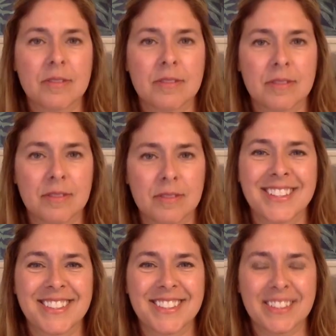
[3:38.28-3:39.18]

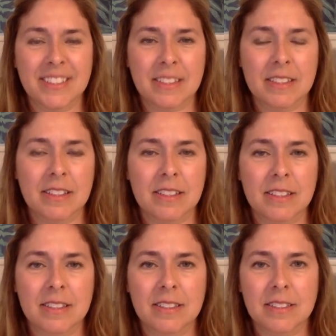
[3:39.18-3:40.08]

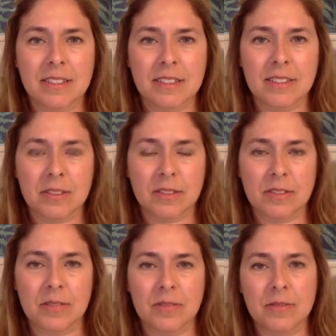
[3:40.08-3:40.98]

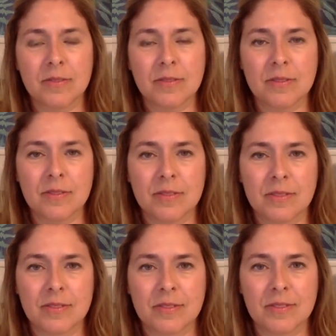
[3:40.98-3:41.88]

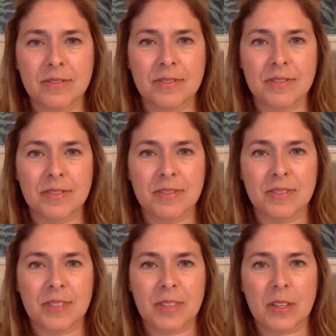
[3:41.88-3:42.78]

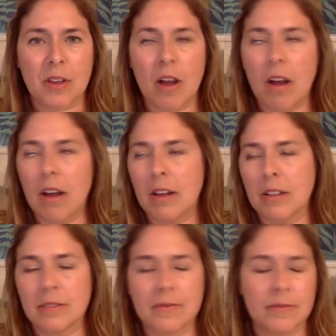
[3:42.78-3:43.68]

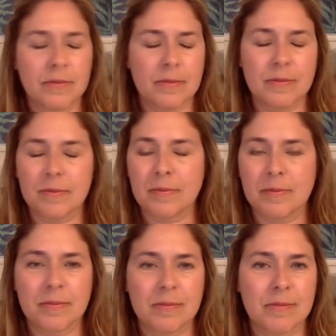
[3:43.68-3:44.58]

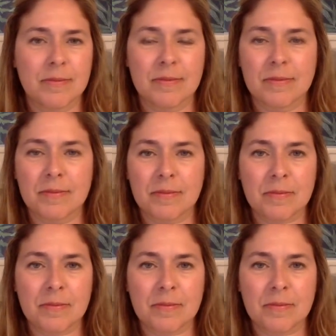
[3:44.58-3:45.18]
No words are spoken by the person on screen.